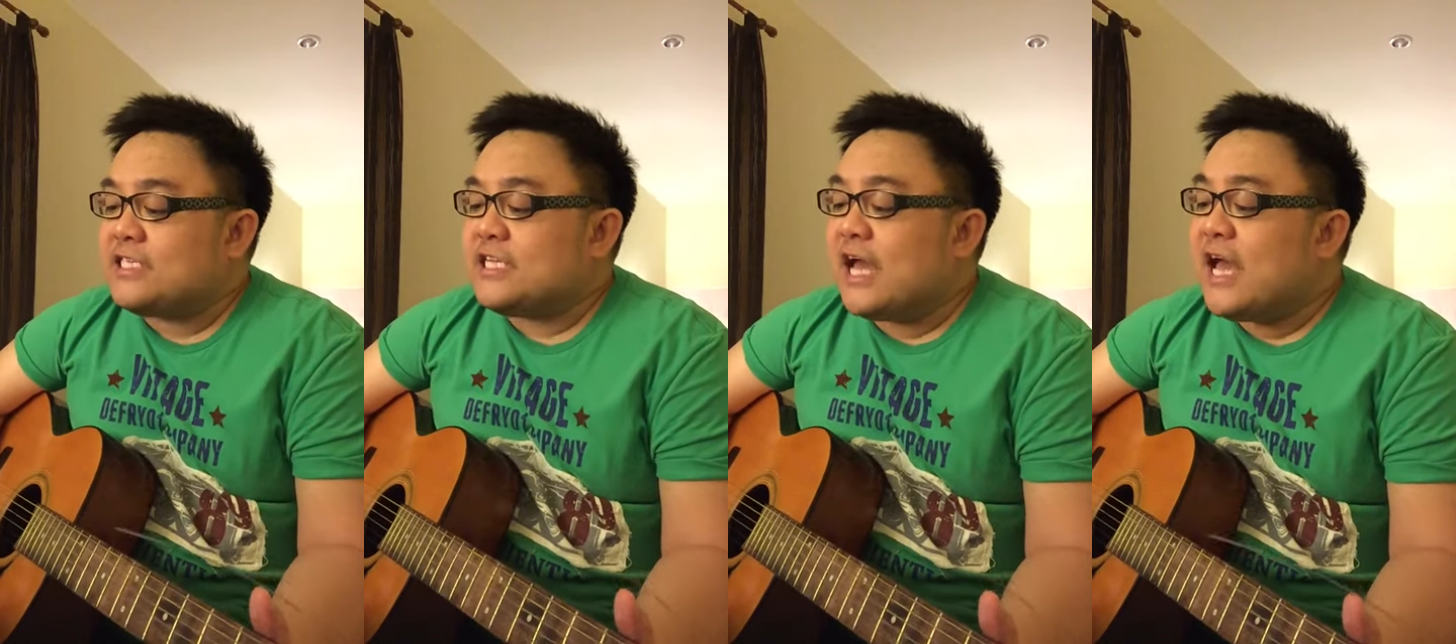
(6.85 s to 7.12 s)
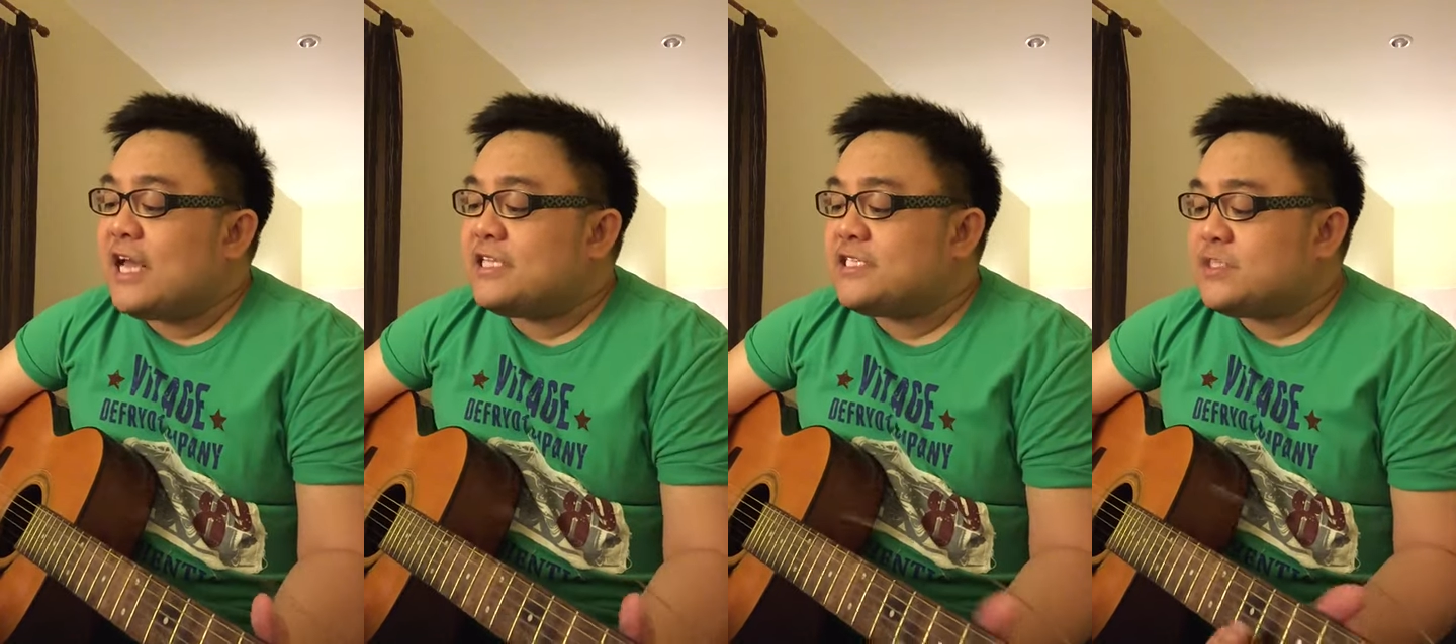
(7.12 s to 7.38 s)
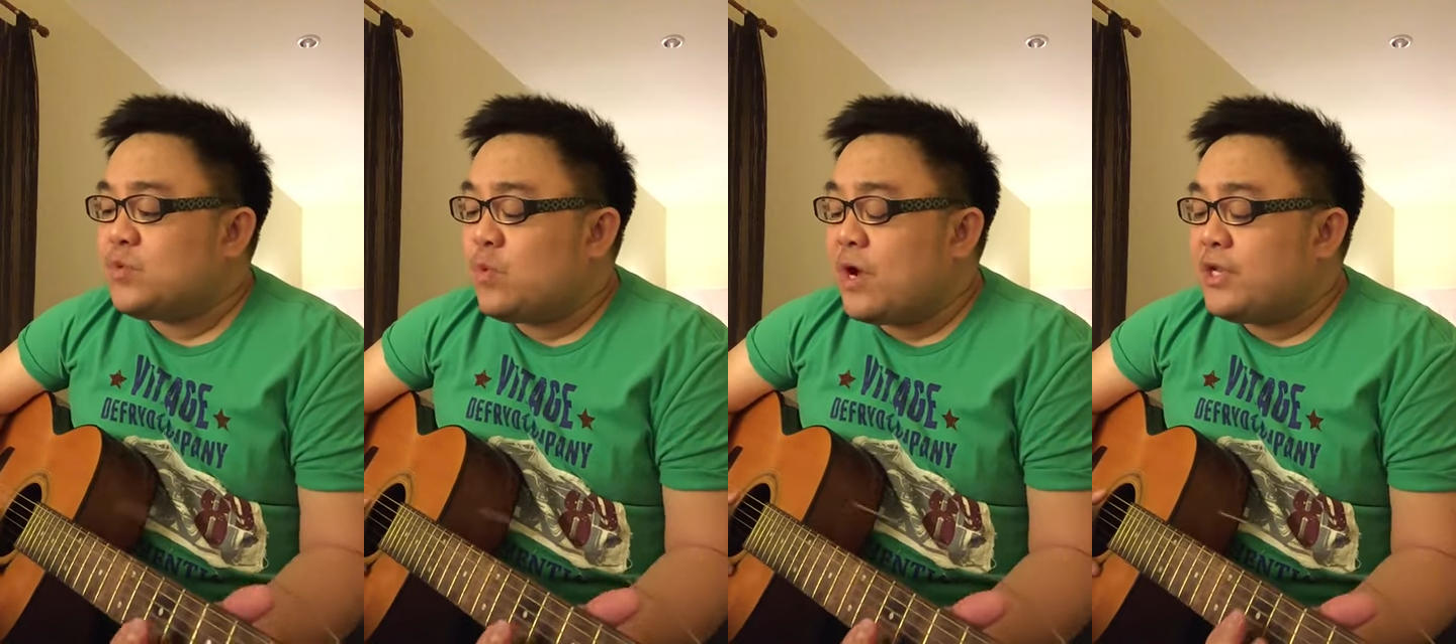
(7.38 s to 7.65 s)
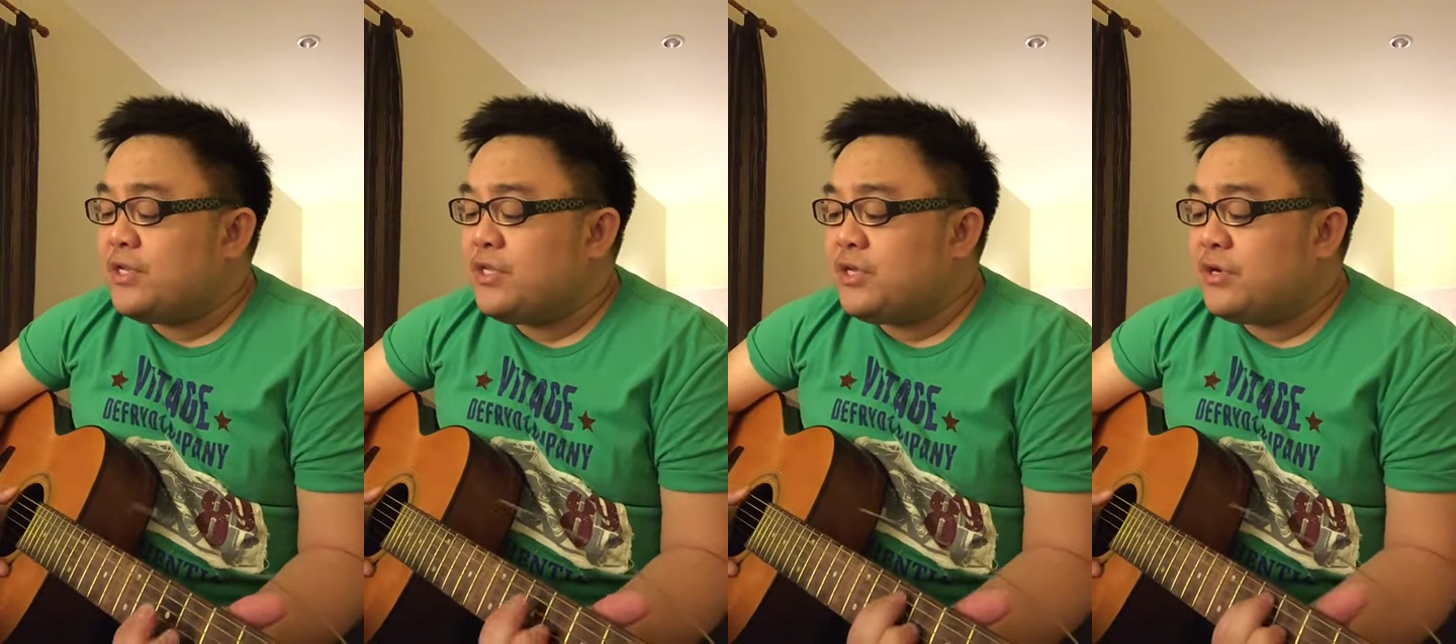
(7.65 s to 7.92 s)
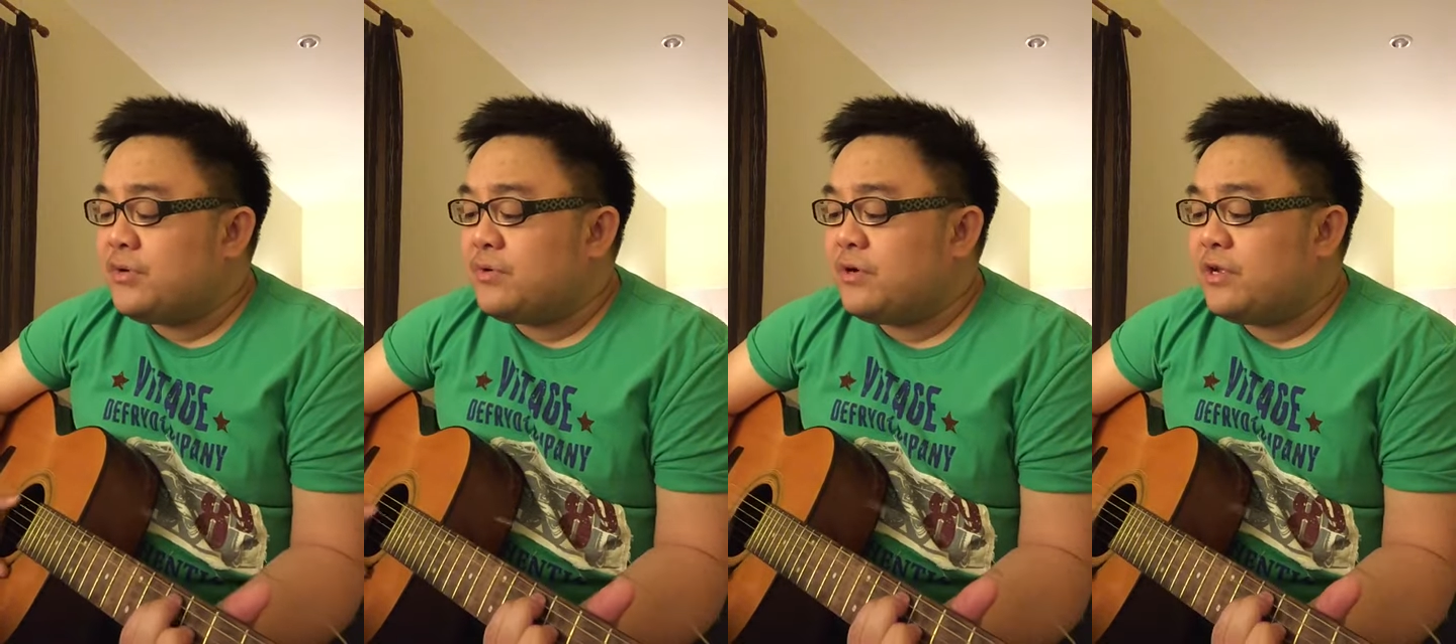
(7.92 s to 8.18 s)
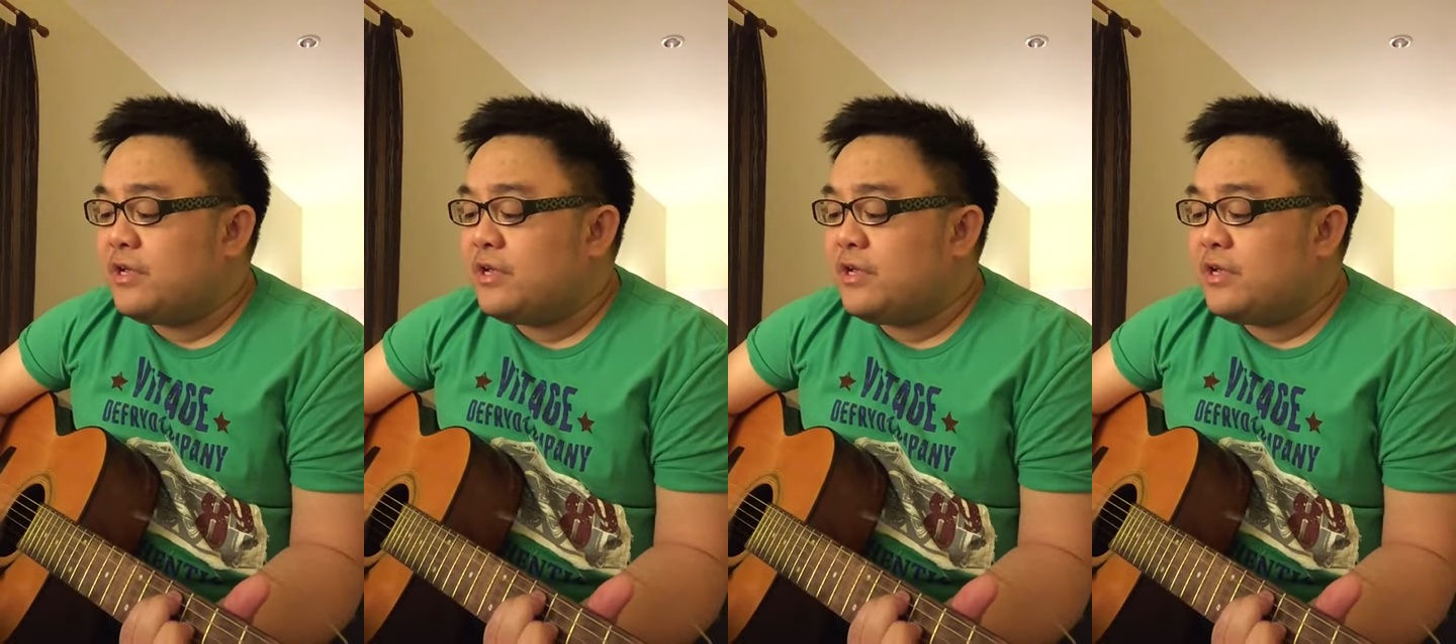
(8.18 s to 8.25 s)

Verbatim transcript: Dance one year